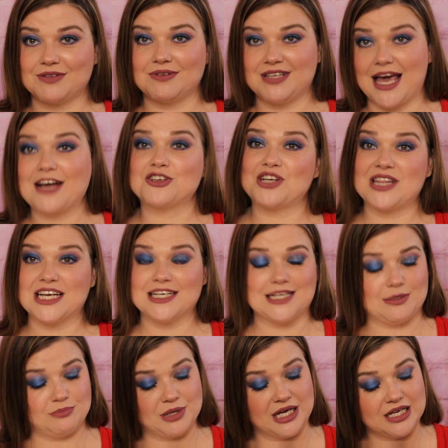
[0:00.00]
actually I think it
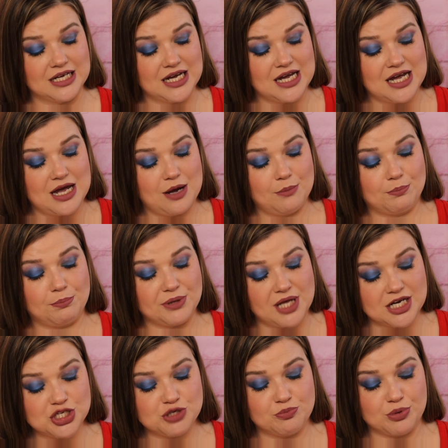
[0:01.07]
did, but
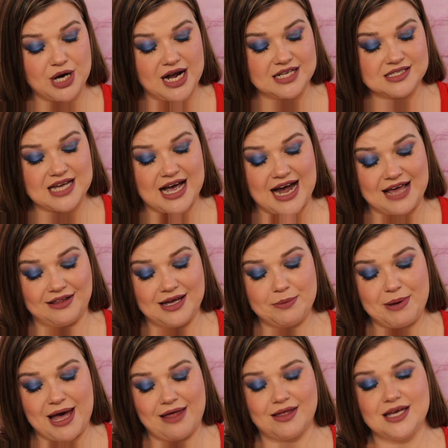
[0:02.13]
blush, bronze, highlight
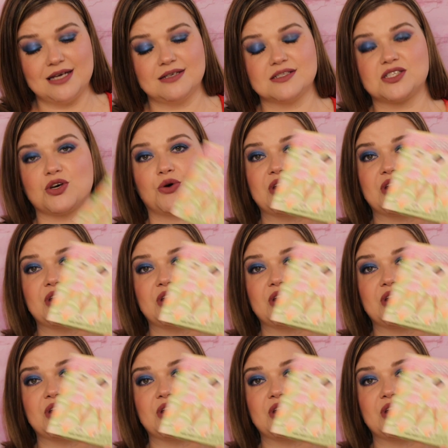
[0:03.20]
palette. So